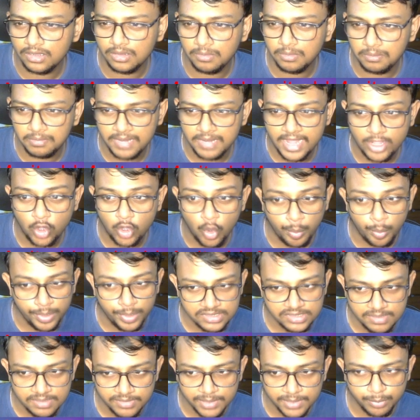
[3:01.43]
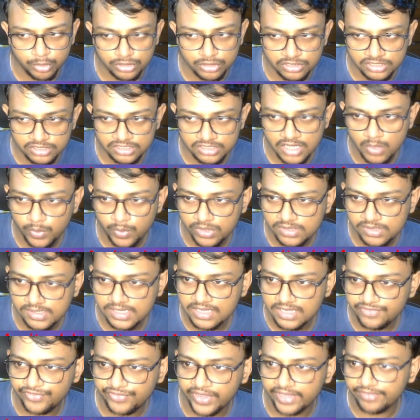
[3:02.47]
Black opens up the position with
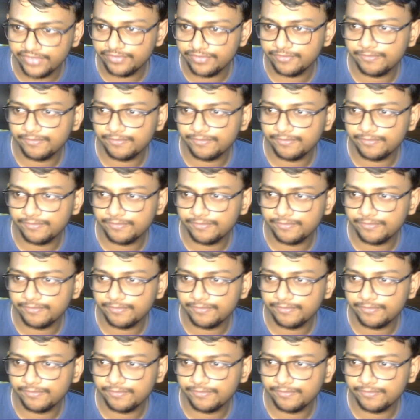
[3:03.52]
c5.